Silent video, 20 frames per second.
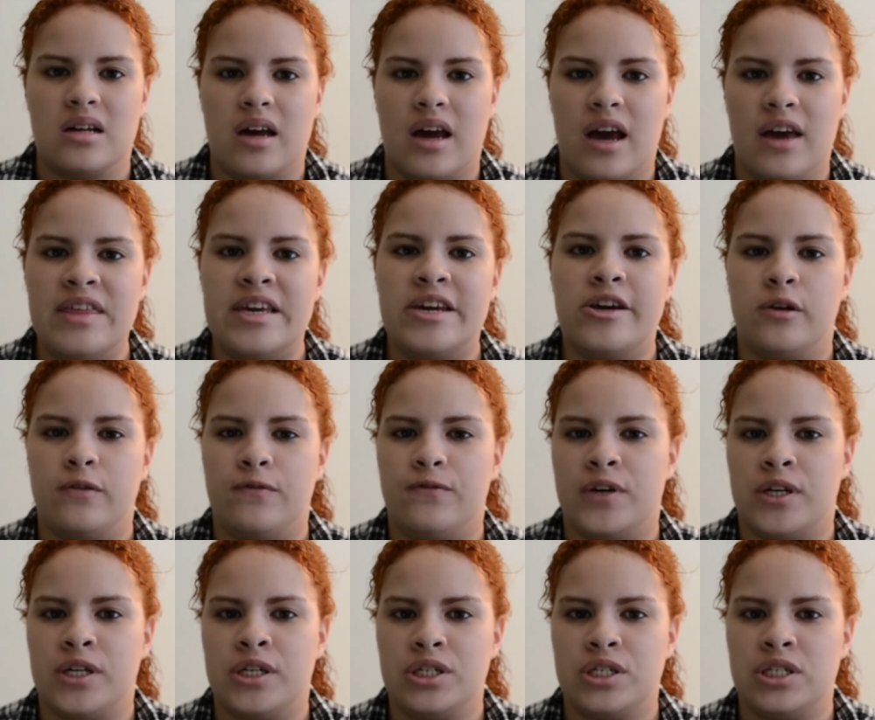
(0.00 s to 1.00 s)
I think I'll
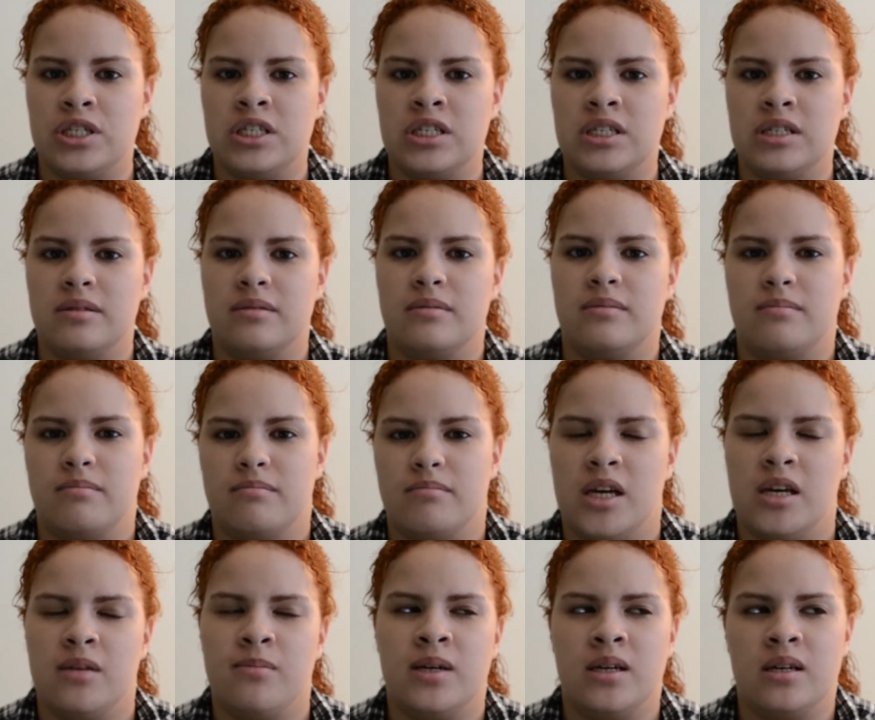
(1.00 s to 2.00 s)
finish it,
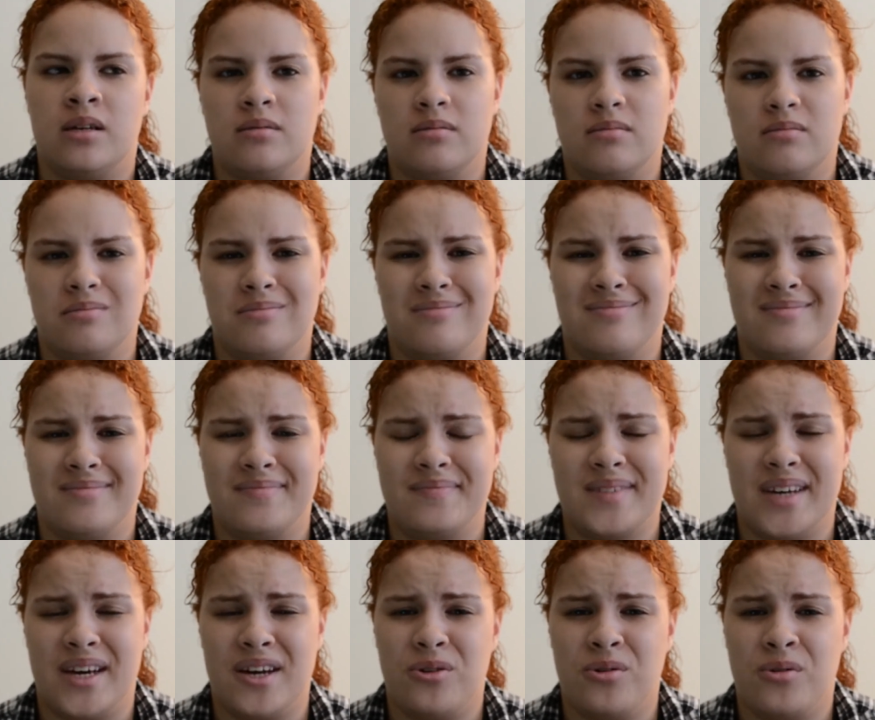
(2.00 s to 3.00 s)
maybe.
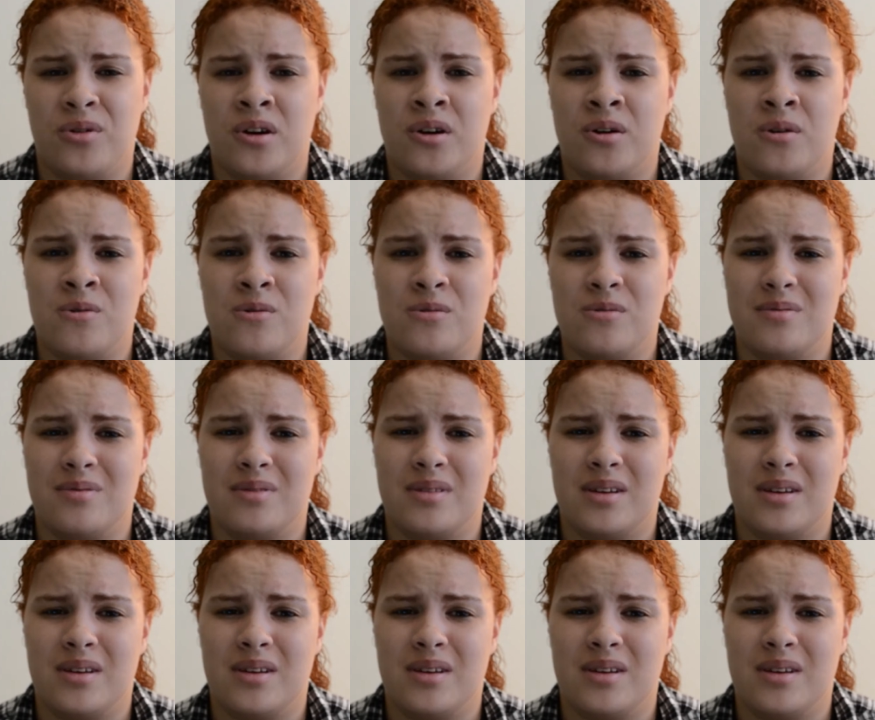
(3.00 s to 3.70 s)
I don't know.